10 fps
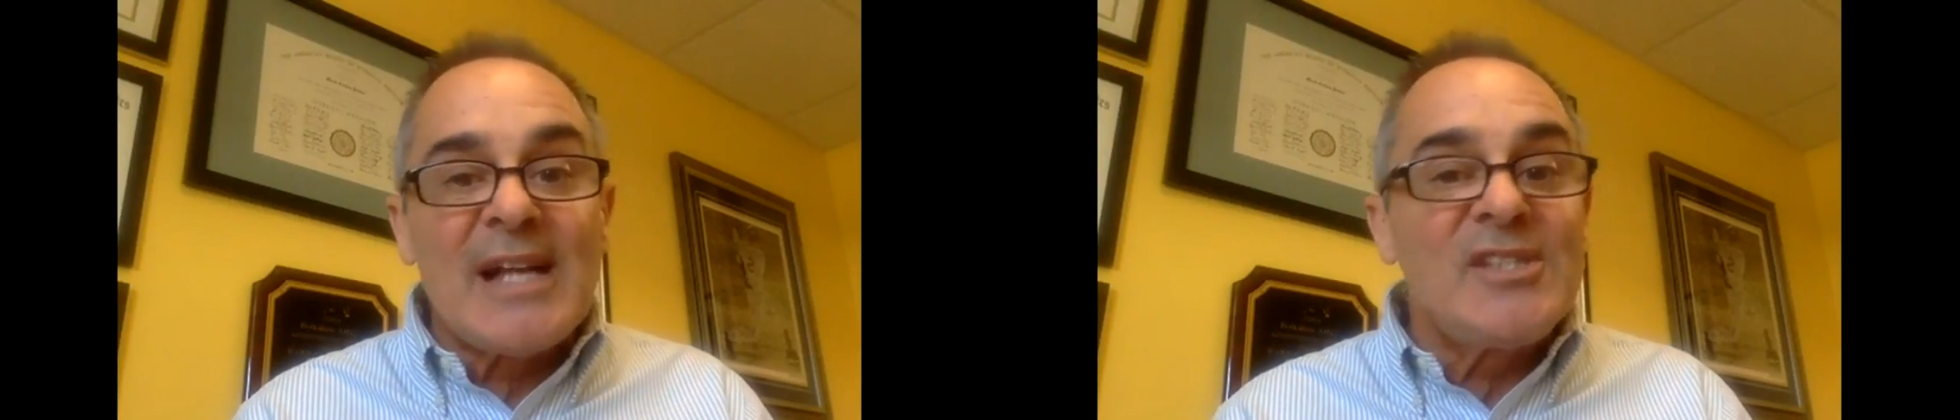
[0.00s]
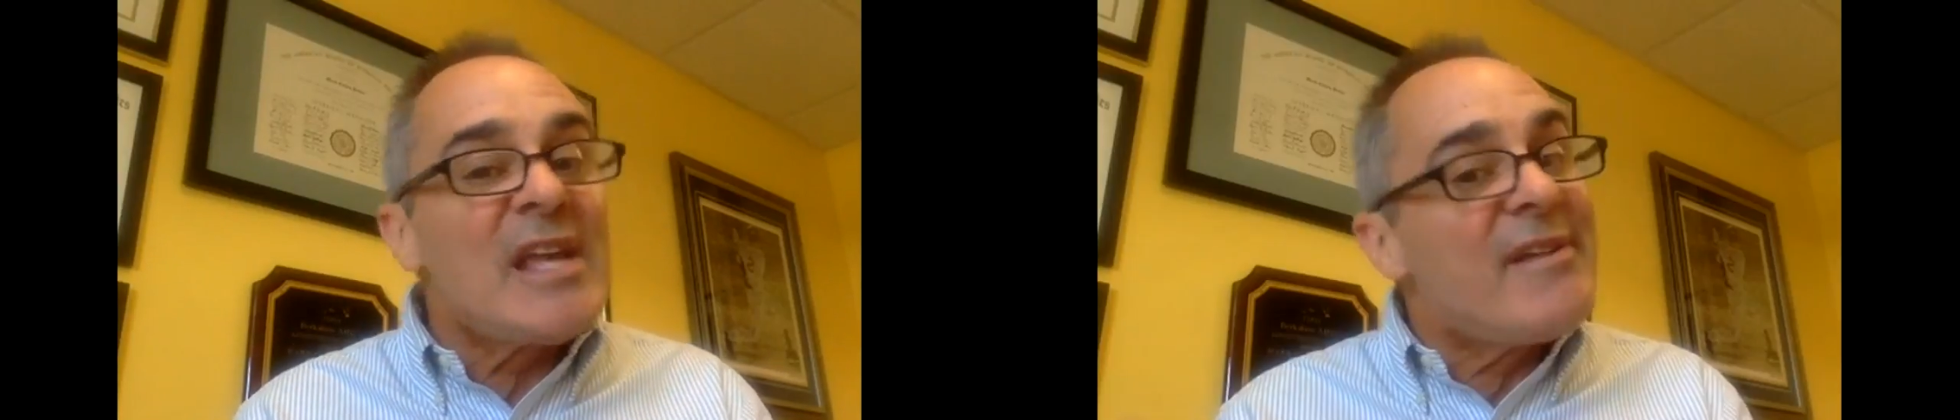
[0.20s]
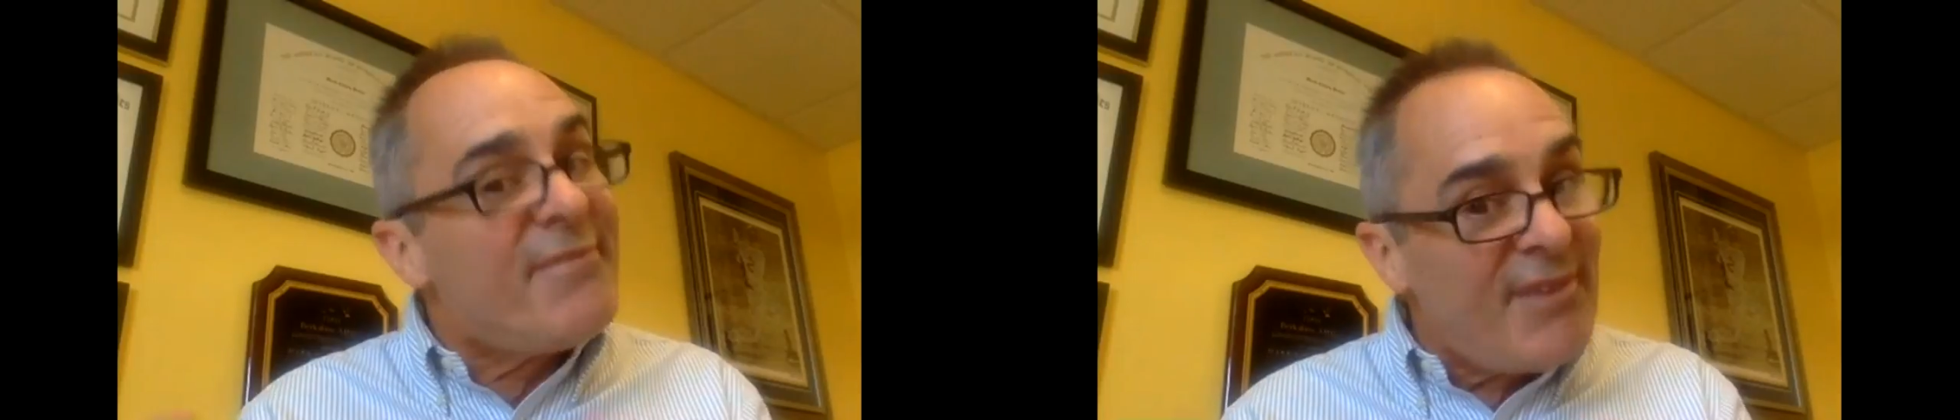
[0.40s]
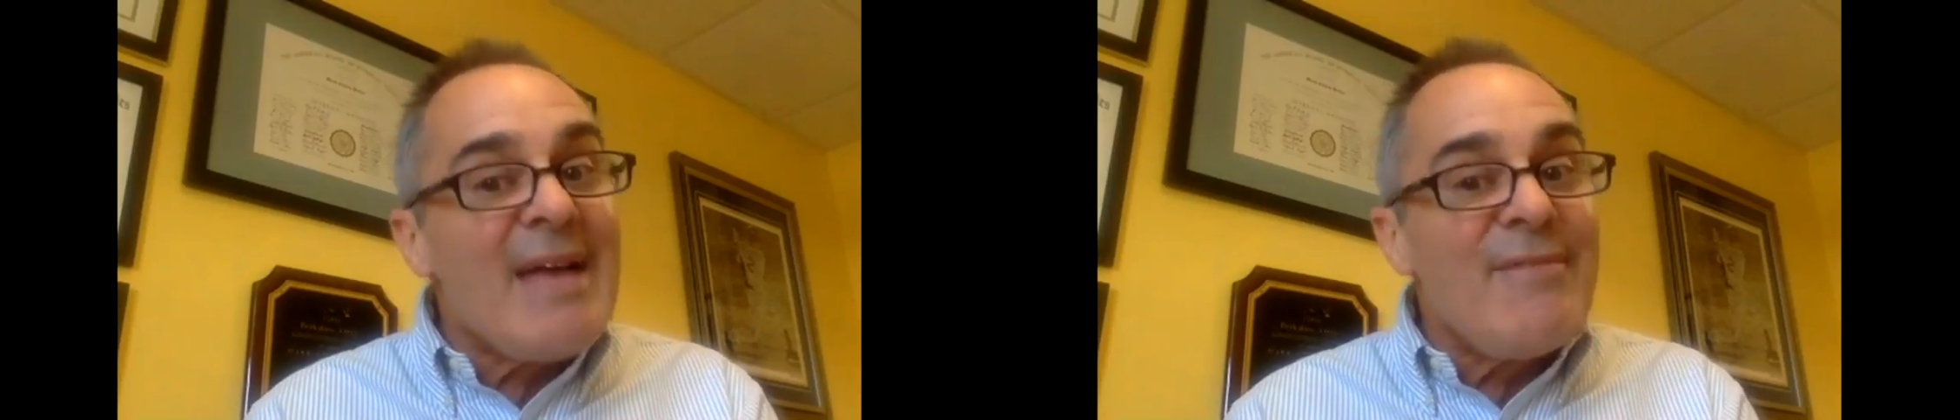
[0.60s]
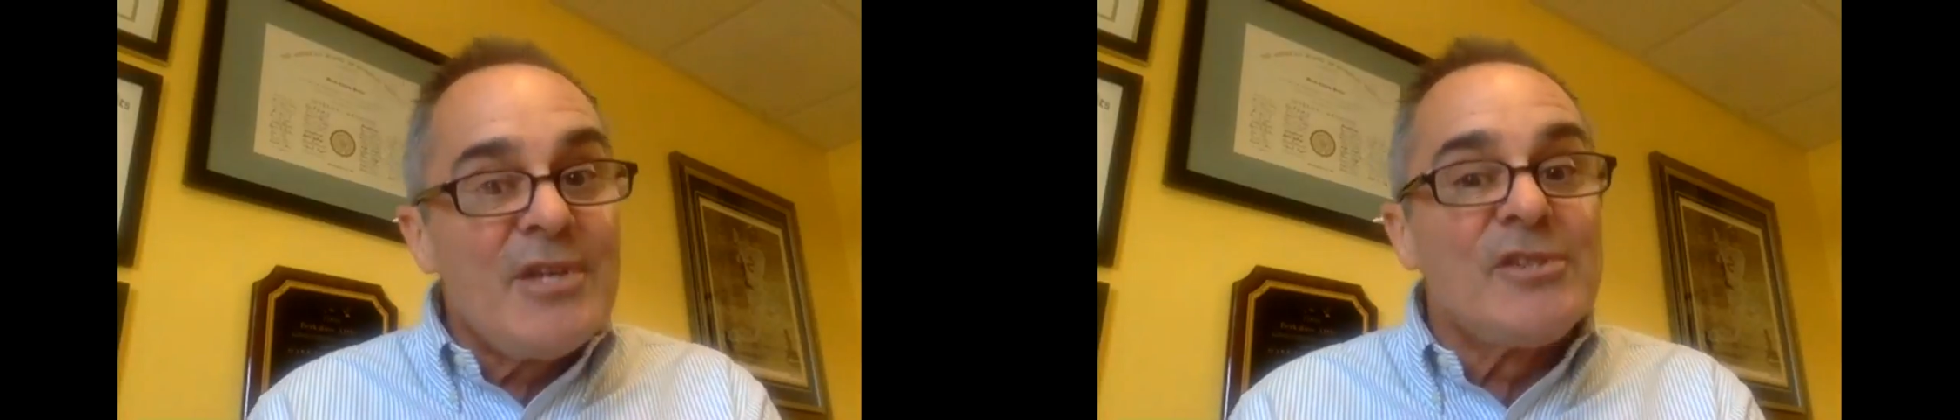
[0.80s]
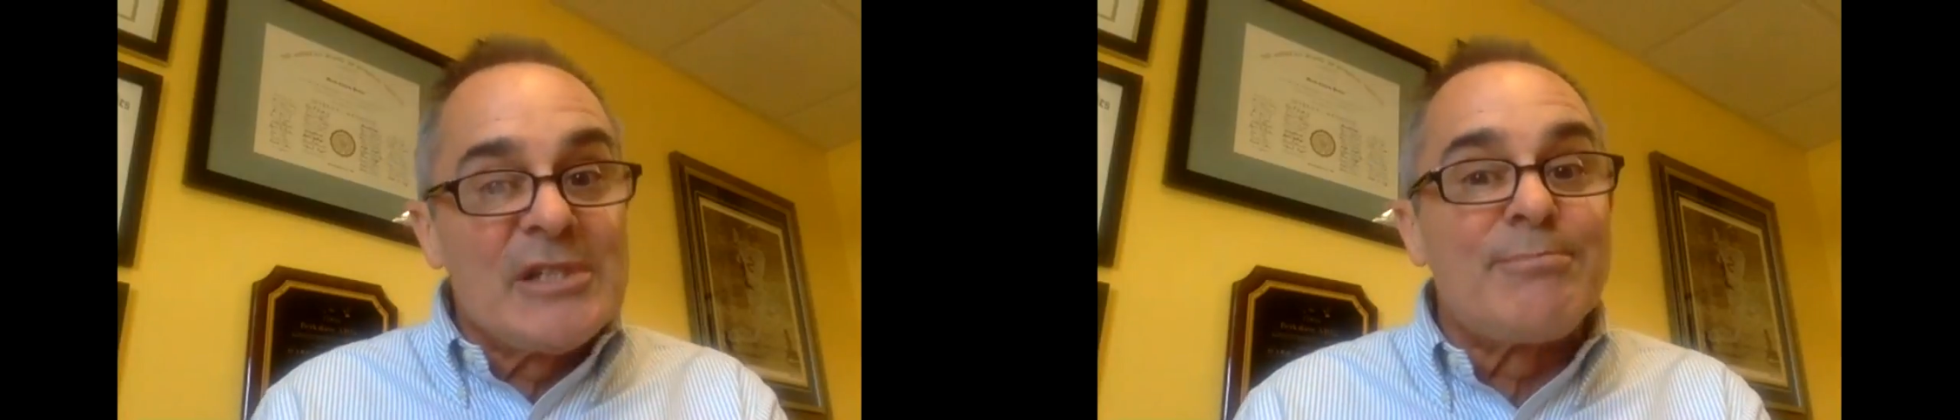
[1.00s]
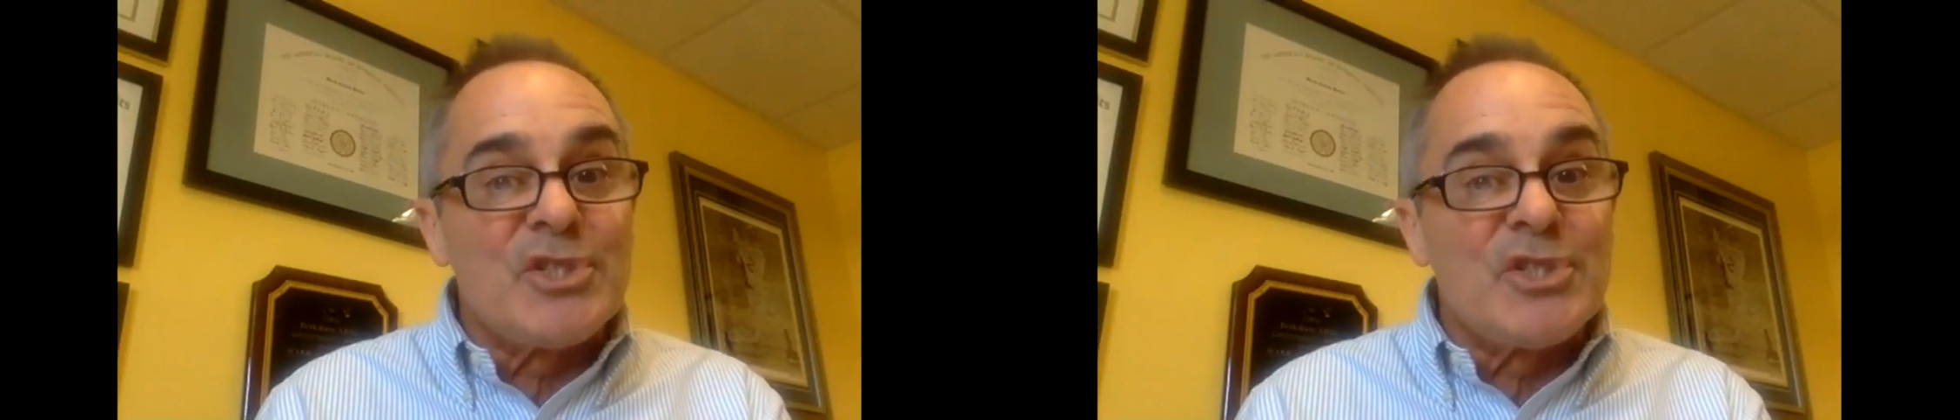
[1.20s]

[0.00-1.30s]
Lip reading: I'd say 5 years in